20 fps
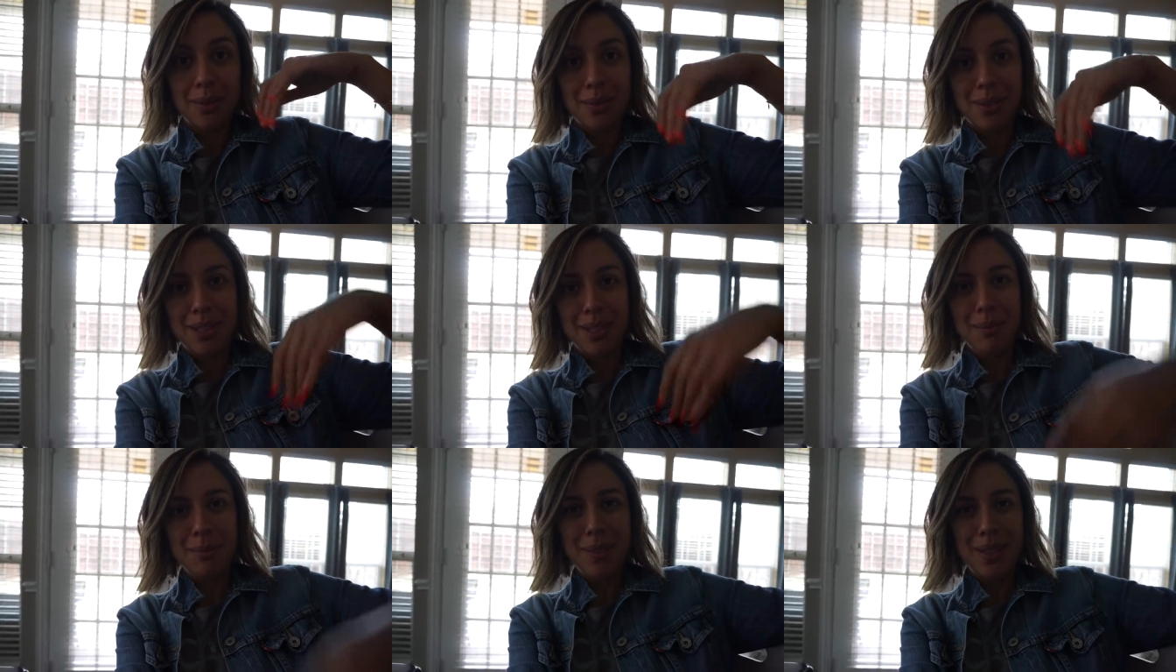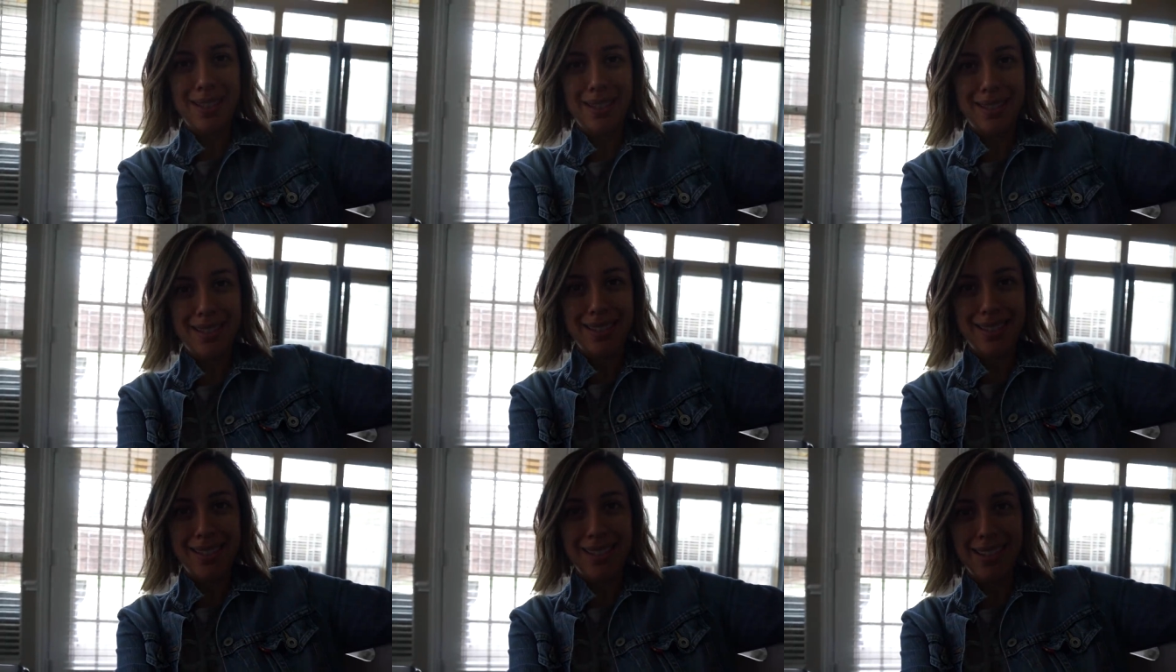What's up with the
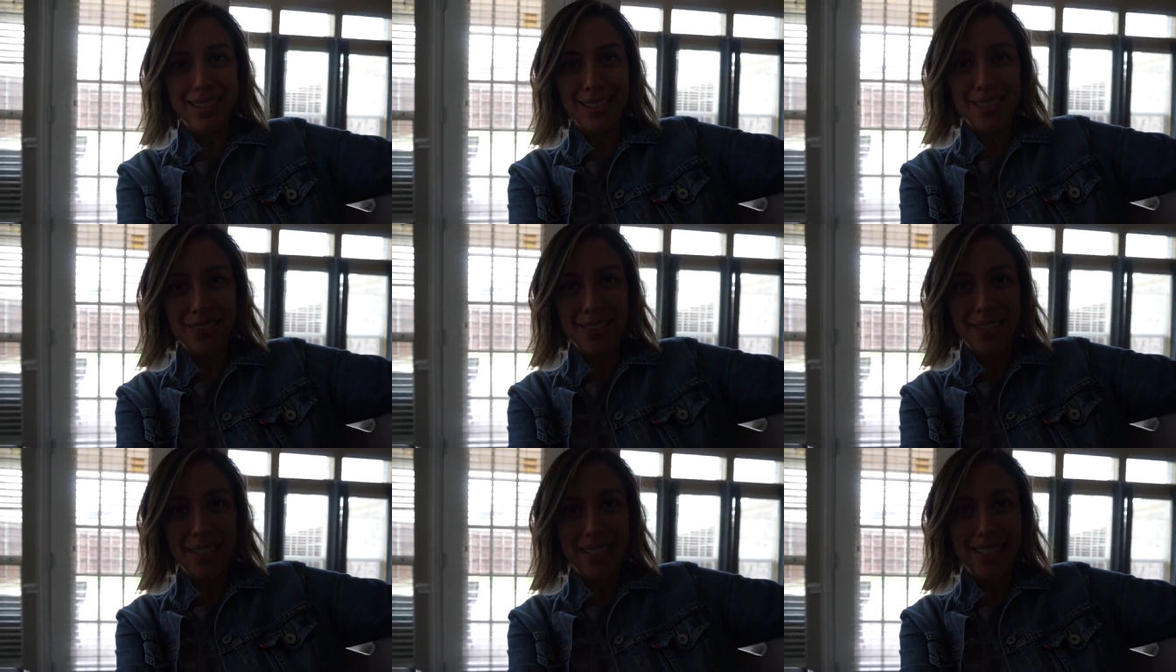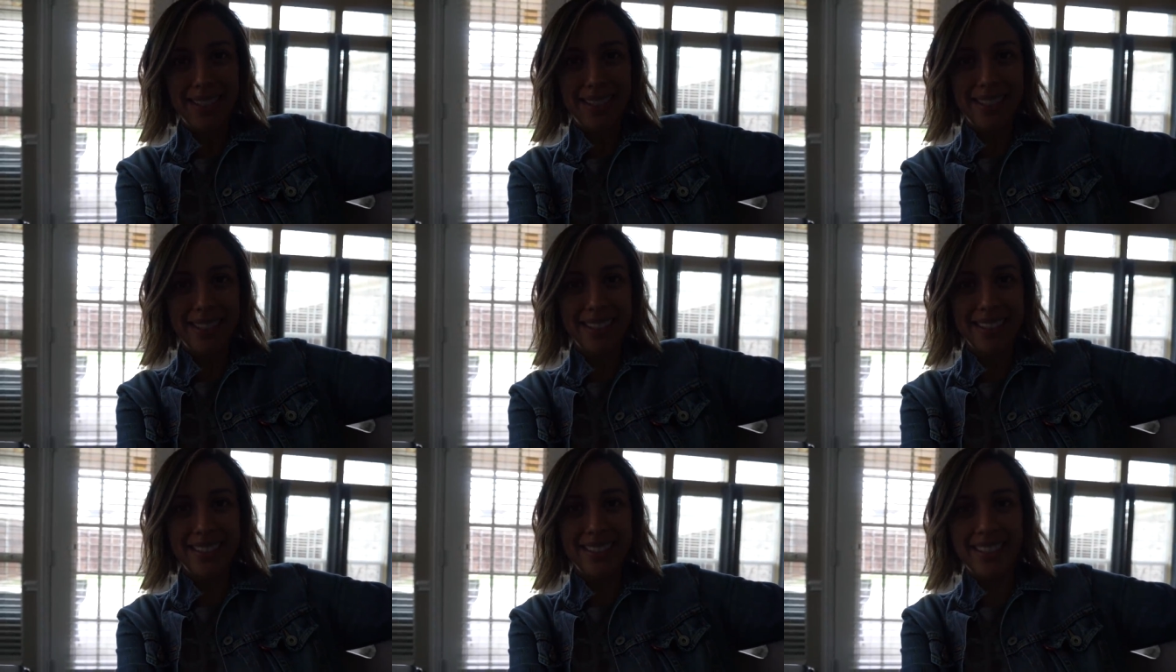seductive
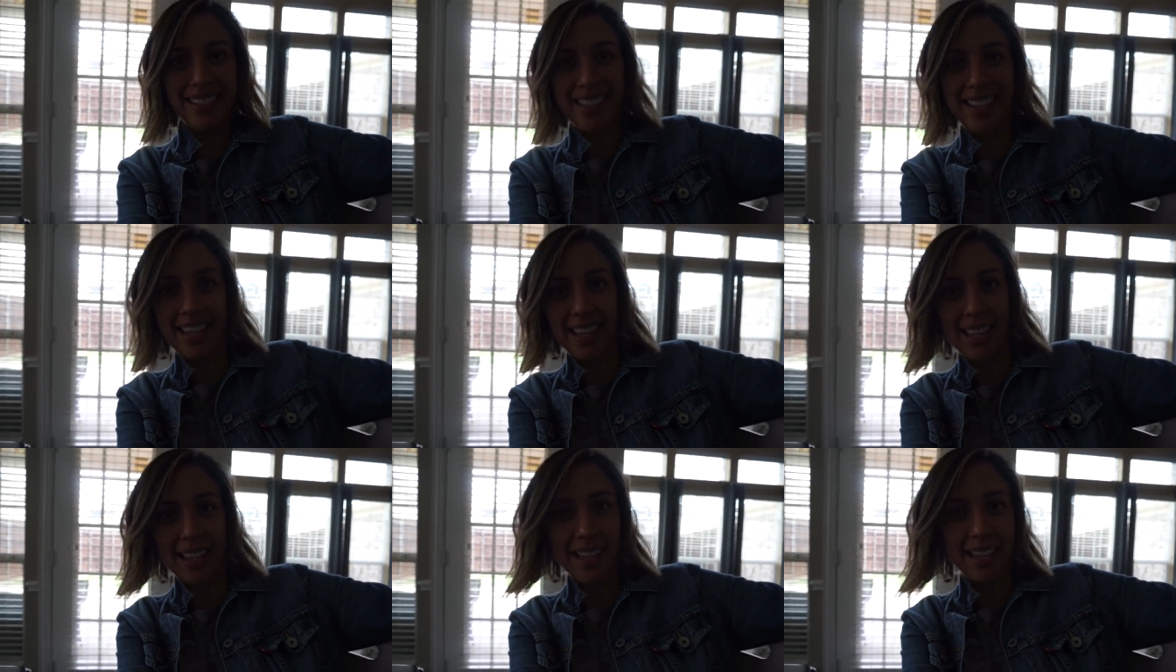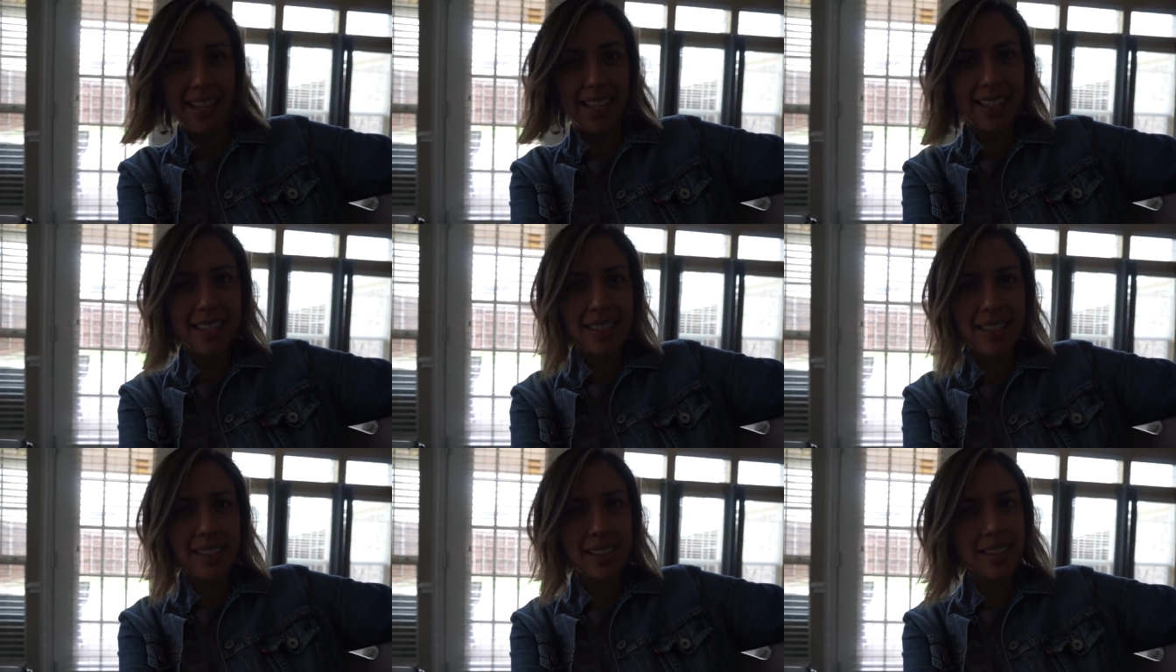lighting? Like, hey
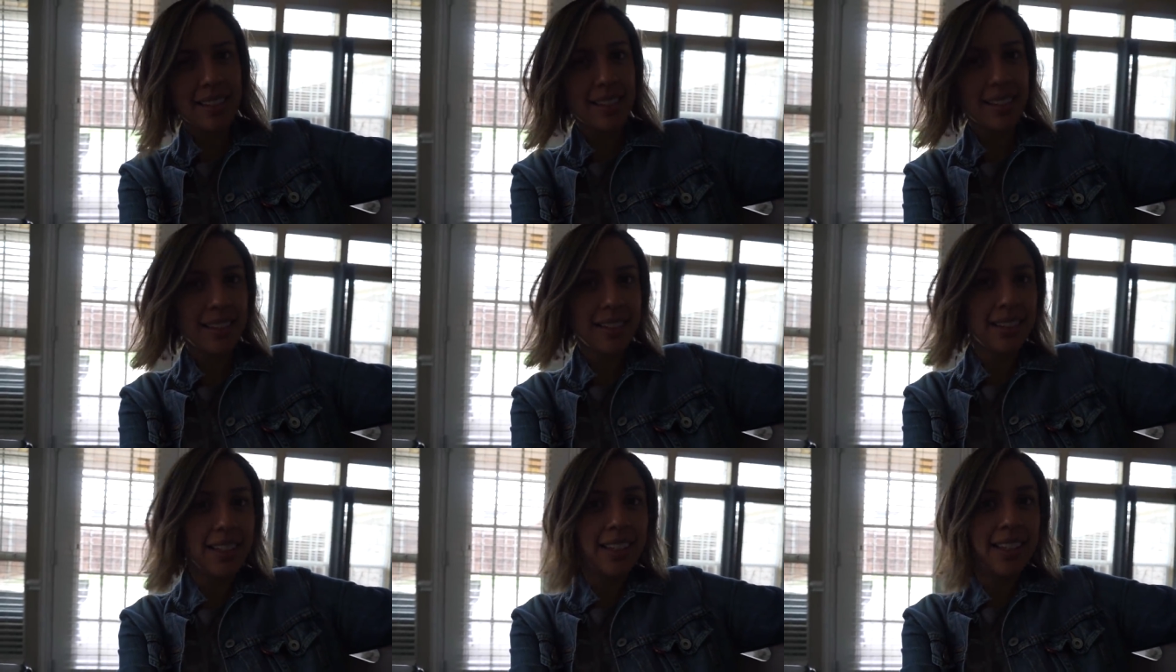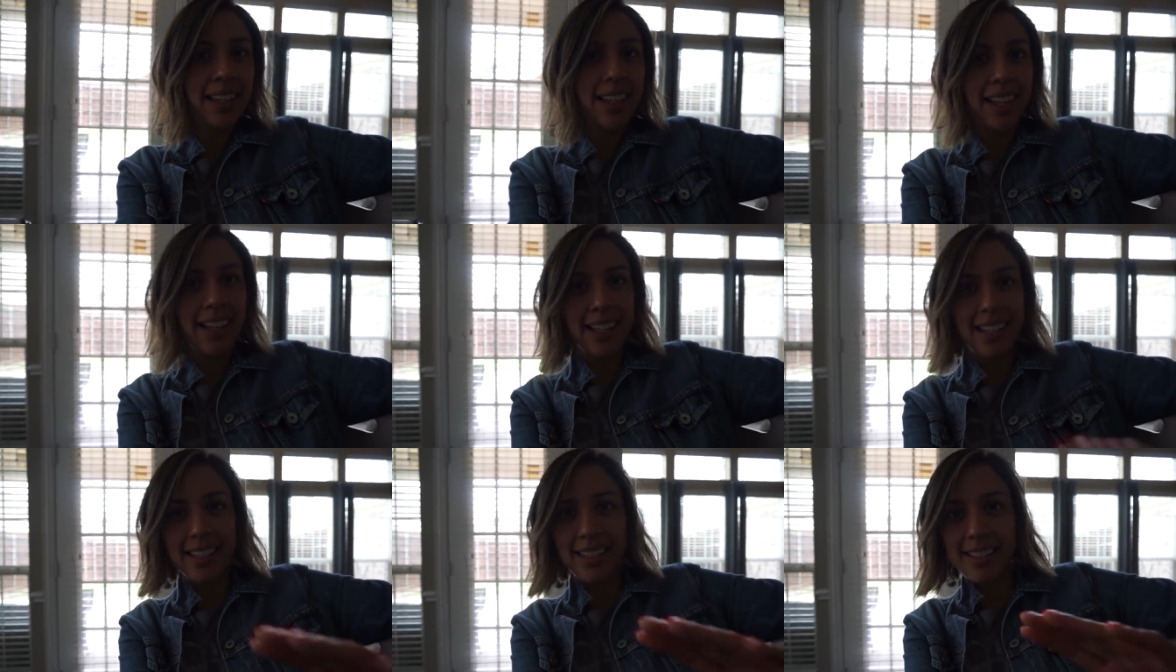guys.
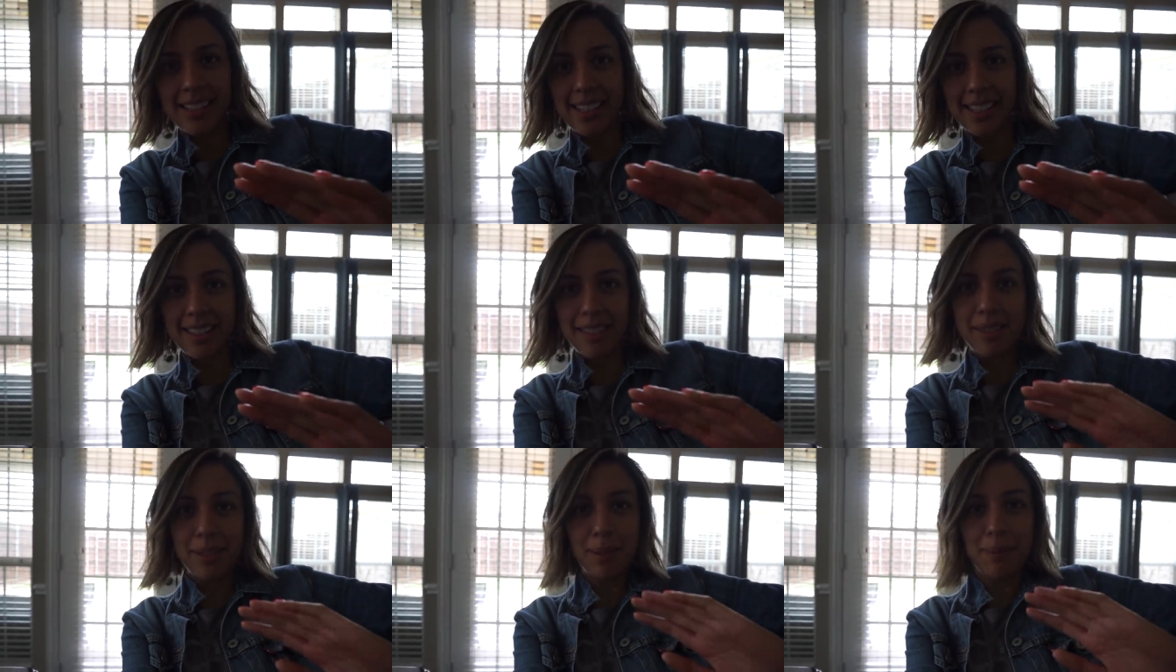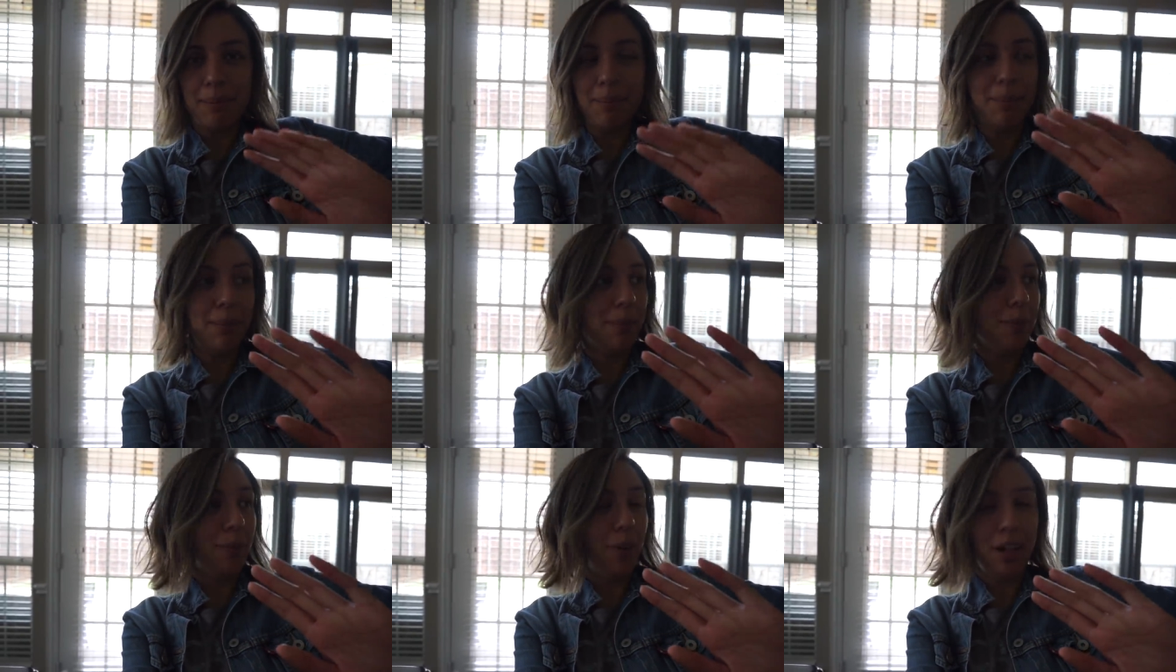I need like
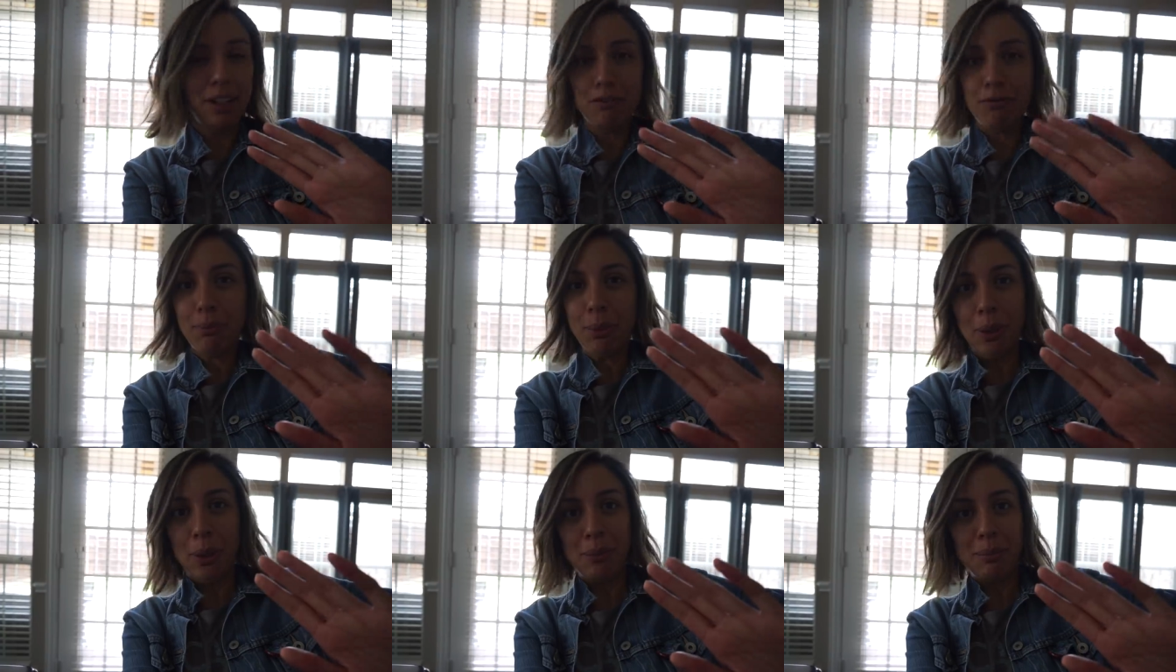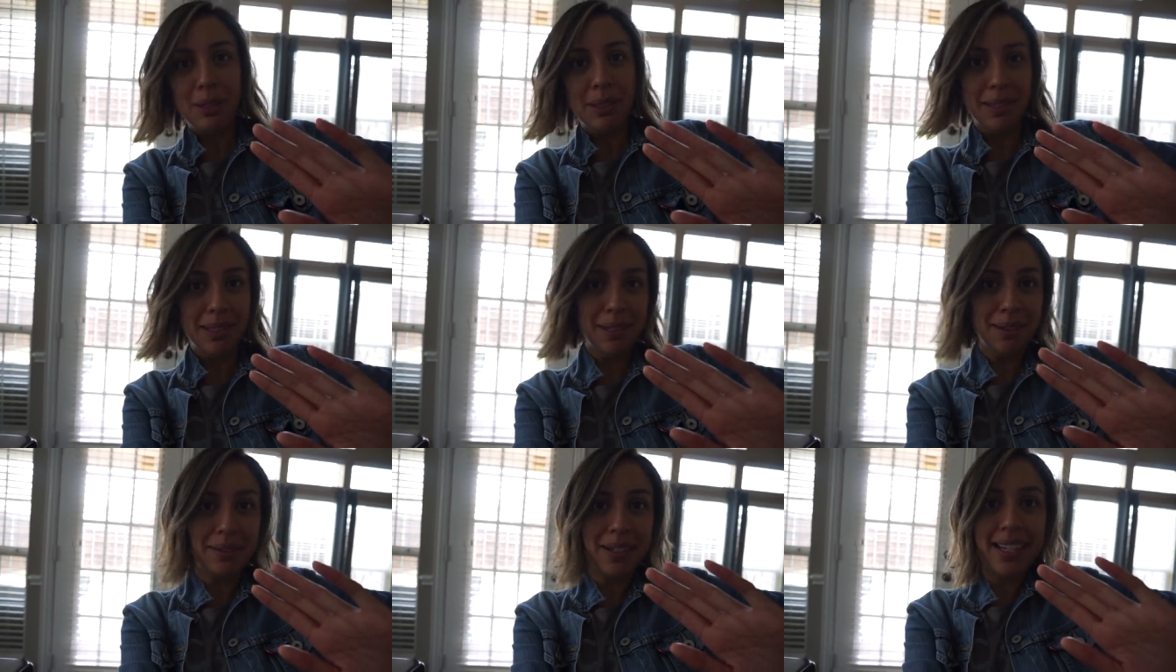some wife porn
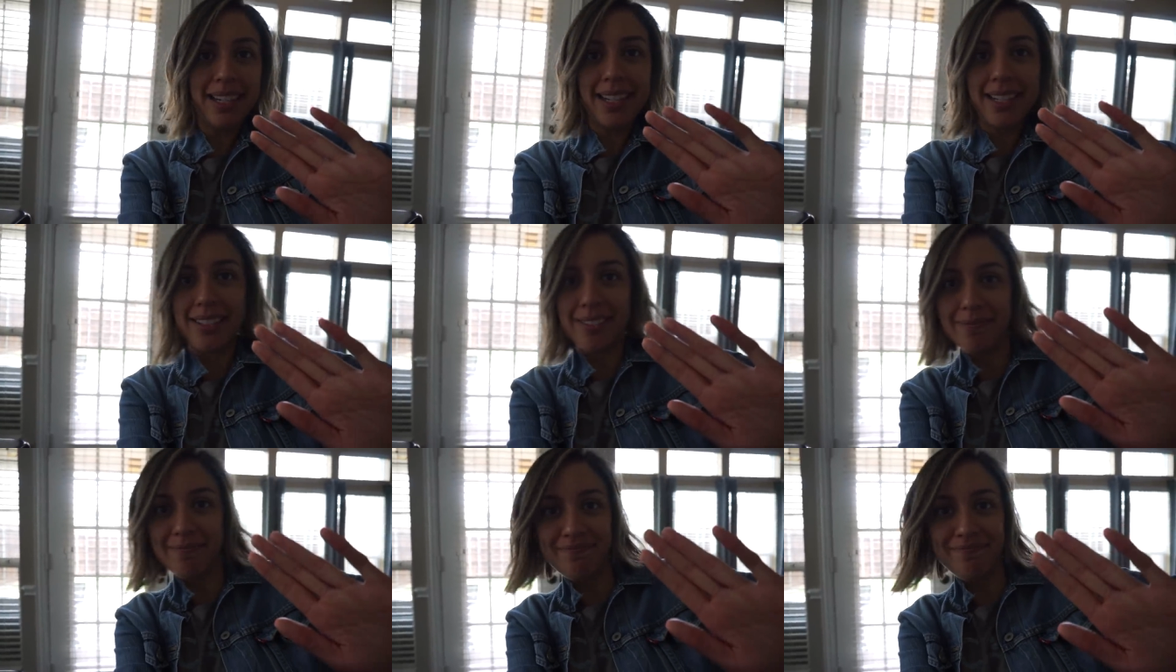music right now.